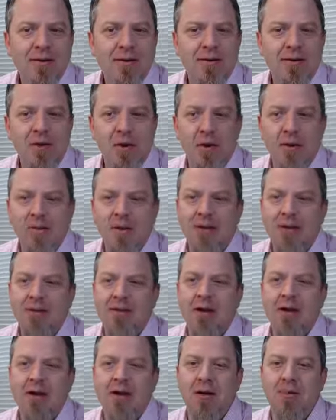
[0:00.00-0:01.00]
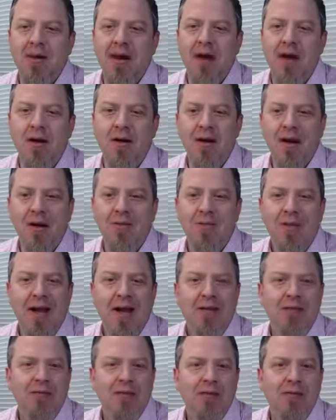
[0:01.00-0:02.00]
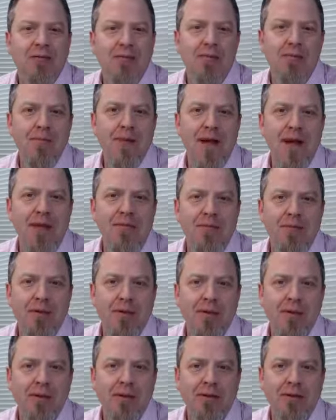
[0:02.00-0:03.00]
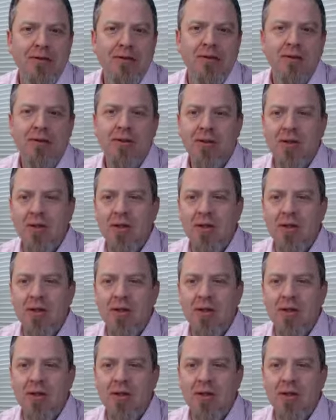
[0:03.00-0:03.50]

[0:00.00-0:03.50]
No, I'm not talking about a passion for math nerds.